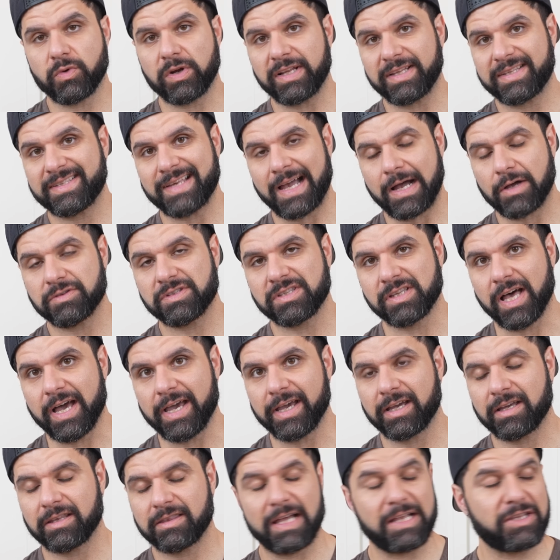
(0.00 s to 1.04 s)
what it sounds
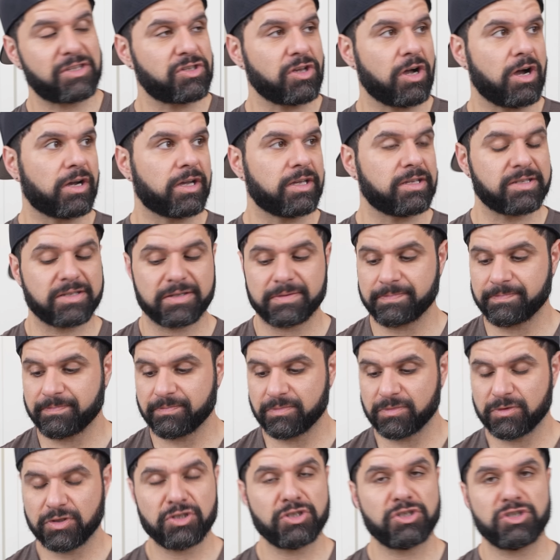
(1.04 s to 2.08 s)
like. That song is
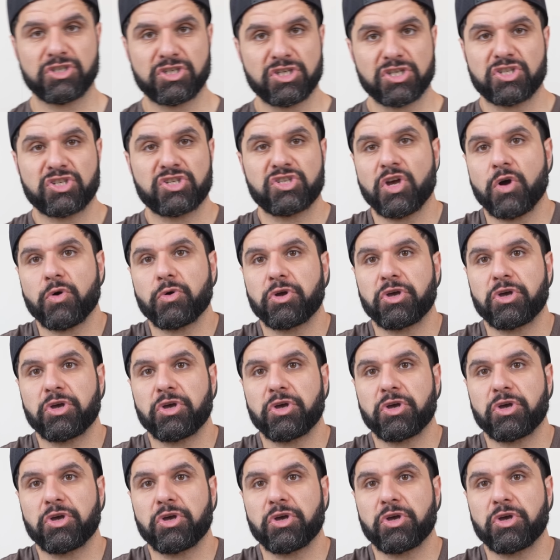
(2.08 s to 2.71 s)
just so